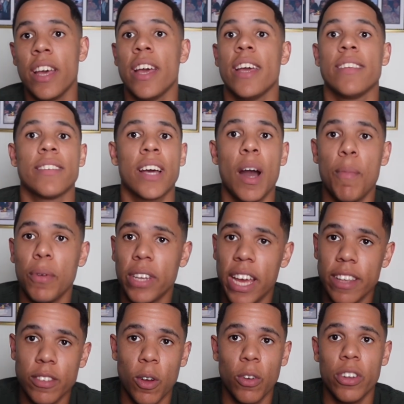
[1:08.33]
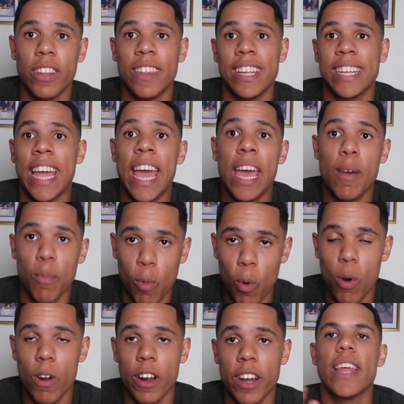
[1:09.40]
He's a couple days older than Cam
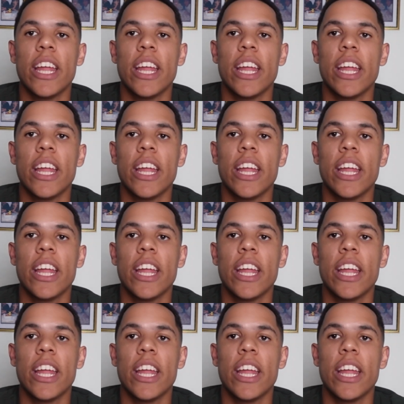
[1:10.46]
Ward.